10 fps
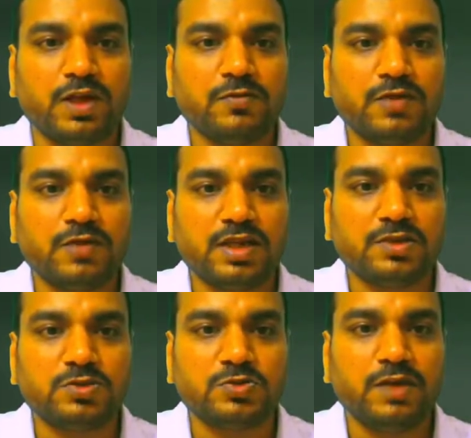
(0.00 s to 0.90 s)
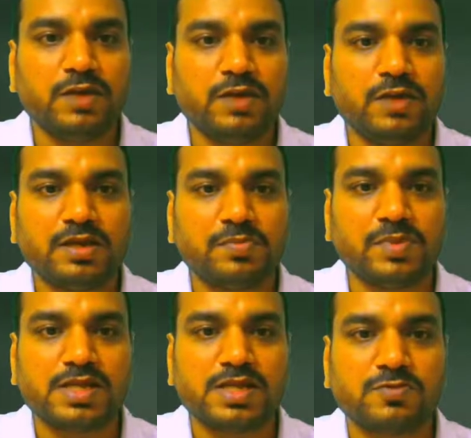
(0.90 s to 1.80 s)
V1 into T
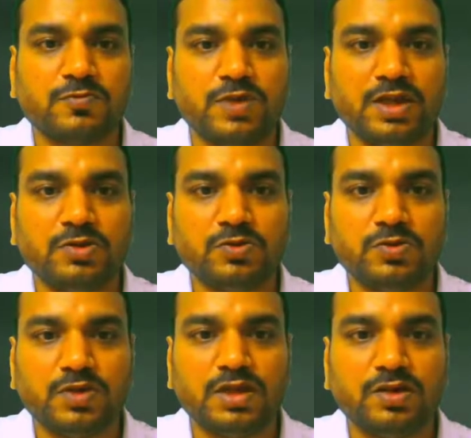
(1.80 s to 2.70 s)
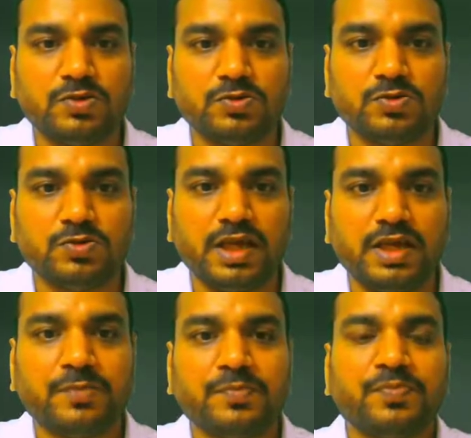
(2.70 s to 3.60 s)
plus V2 into
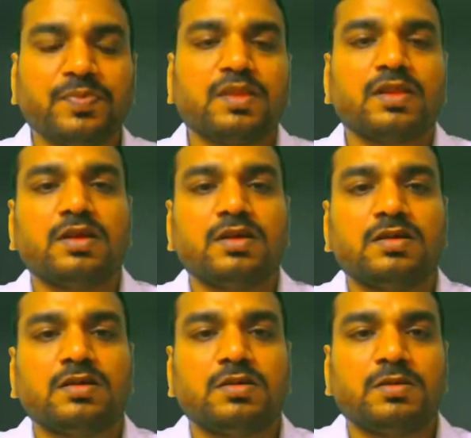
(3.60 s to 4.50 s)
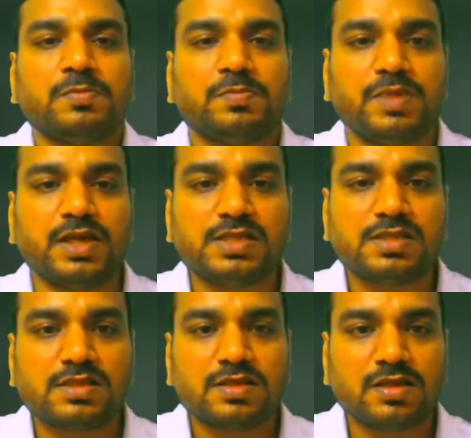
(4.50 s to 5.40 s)
T
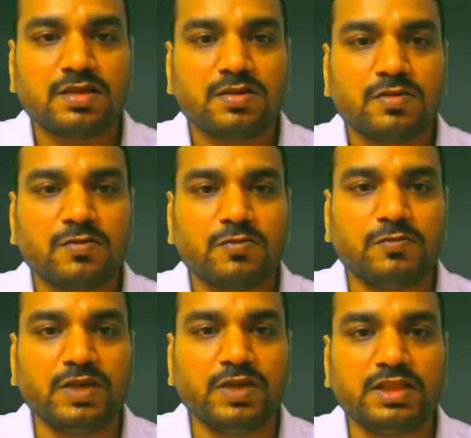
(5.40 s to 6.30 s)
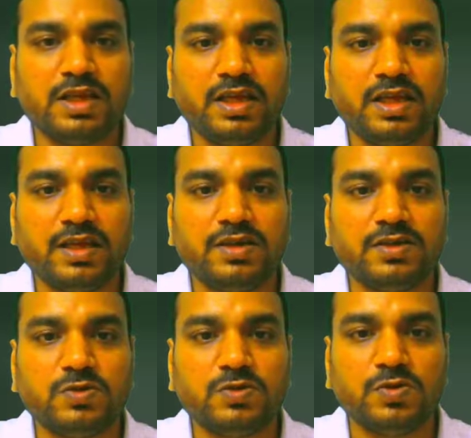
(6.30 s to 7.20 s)
plus V3
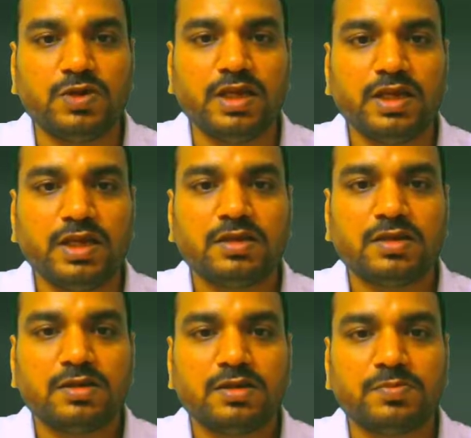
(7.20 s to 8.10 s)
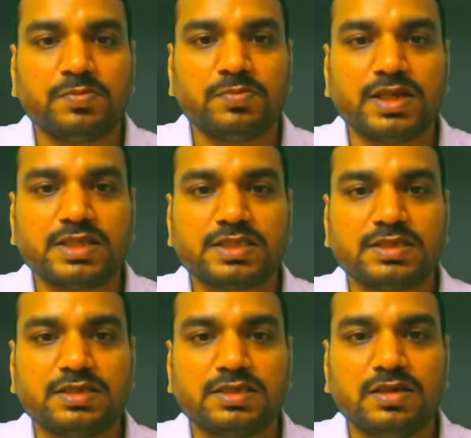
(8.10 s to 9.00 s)
into T
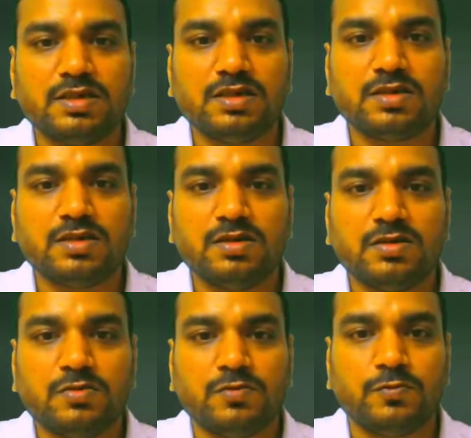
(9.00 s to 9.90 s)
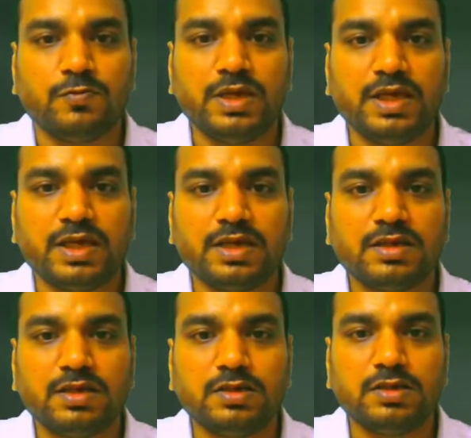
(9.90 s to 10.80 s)
plus
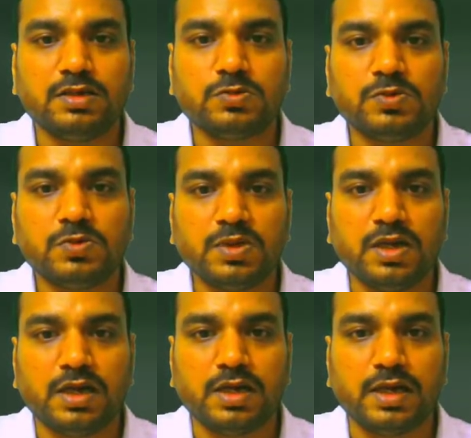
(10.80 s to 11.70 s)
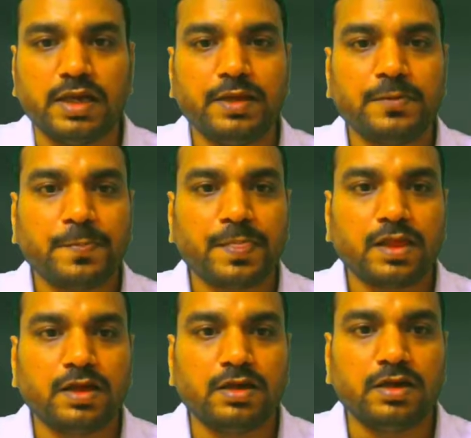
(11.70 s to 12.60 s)
Vn into T
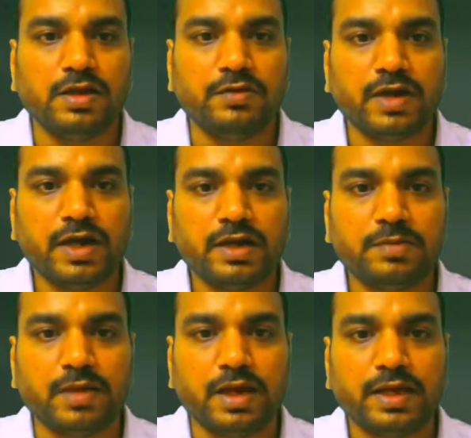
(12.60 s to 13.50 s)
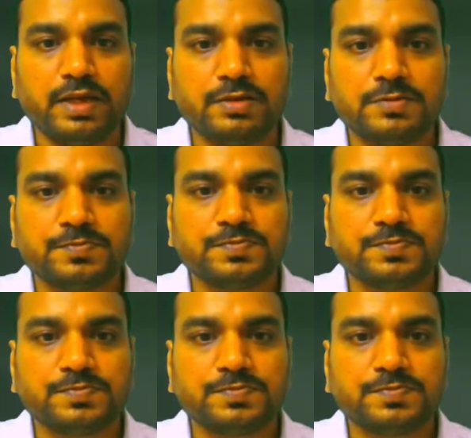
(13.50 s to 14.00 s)
divided by